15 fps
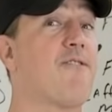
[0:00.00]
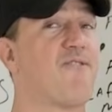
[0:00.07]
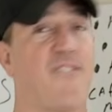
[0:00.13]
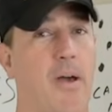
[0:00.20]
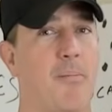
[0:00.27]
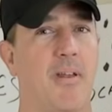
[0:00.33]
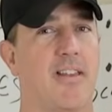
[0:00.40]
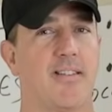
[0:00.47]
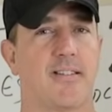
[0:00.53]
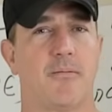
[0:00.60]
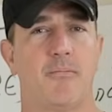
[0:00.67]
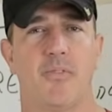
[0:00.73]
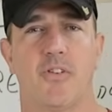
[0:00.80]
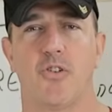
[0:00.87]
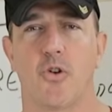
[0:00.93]

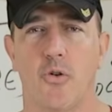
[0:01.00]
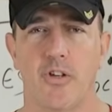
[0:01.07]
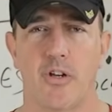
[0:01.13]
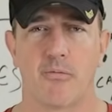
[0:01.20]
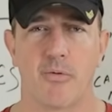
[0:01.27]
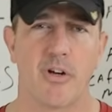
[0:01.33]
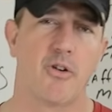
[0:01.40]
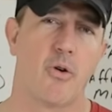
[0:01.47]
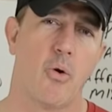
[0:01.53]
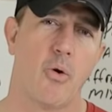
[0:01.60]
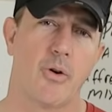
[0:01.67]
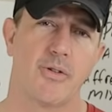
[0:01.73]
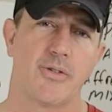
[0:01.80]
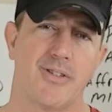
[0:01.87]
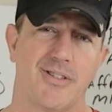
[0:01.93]
feminism, your only
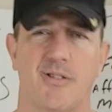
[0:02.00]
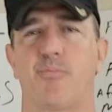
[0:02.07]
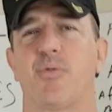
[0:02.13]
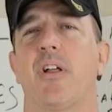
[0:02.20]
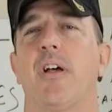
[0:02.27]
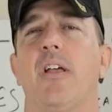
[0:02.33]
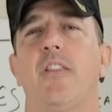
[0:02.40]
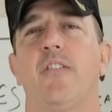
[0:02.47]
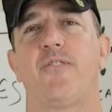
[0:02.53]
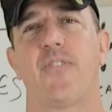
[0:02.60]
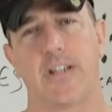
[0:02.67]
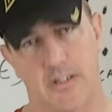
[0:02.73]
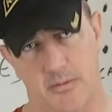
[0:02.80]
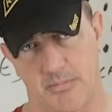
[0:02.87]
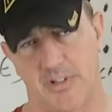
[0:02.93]
recourse is to play the
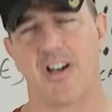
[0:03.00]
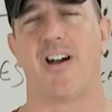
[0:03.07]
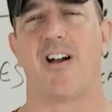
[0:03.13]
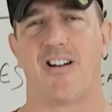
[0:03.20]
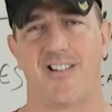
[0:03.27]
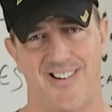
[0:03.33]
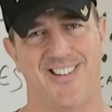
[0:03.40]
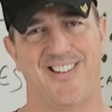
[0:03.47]
victim card.